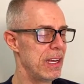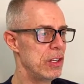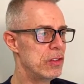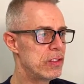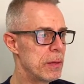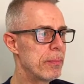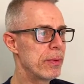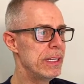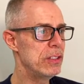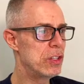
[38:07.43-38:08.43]
You
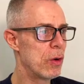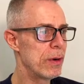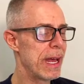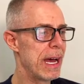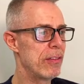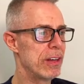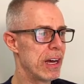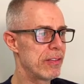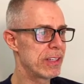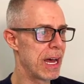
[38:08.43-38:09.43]
simply don't have
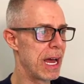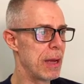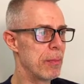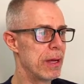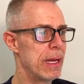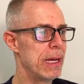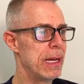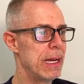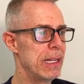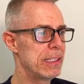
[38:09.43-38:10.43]
enough time
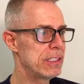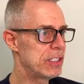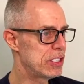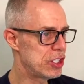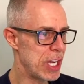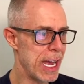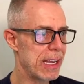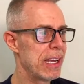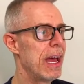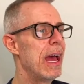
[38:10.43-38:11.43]
to
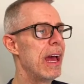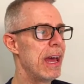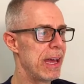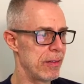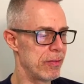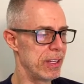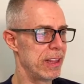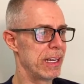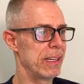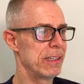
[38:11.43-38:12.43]
check
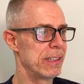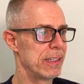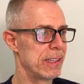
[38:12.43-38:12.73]
everything.